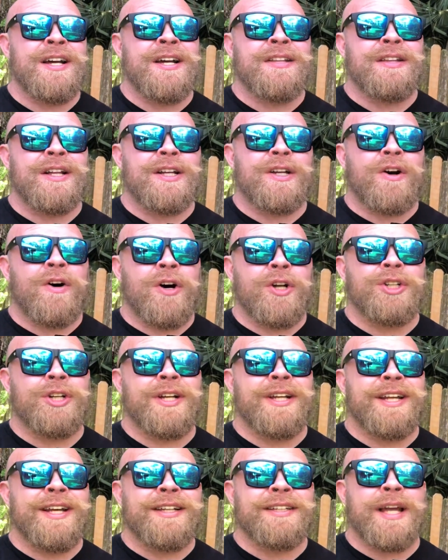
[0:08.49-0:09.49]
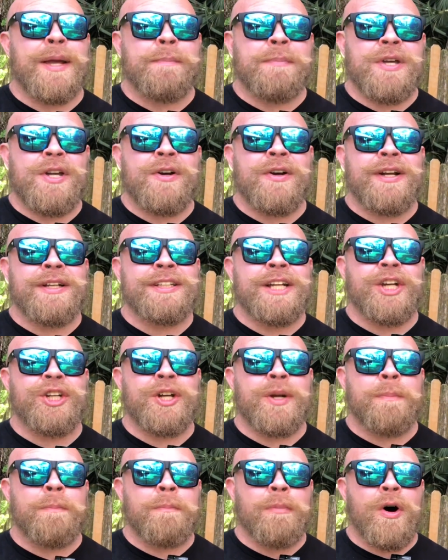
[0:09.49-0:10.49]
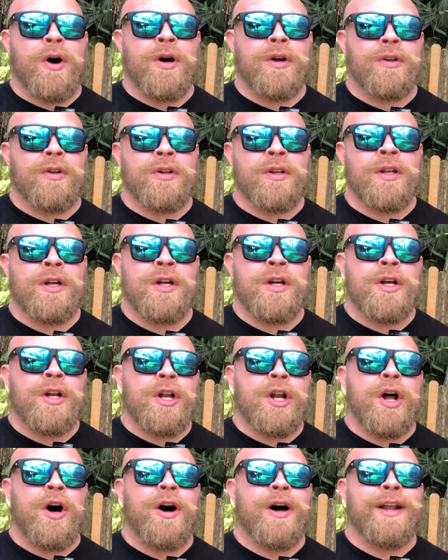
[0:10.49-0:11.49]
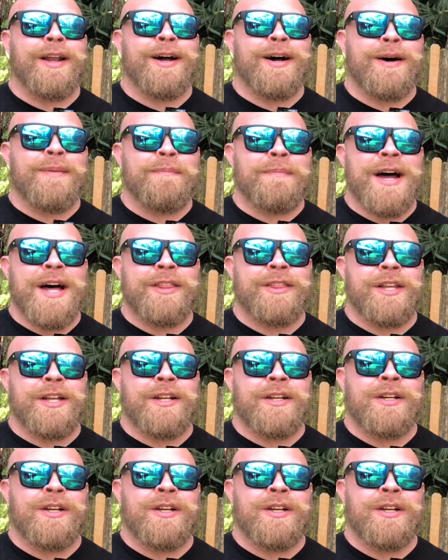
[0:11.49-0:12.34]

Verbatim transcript: that conjugate is a periodization model, not a method.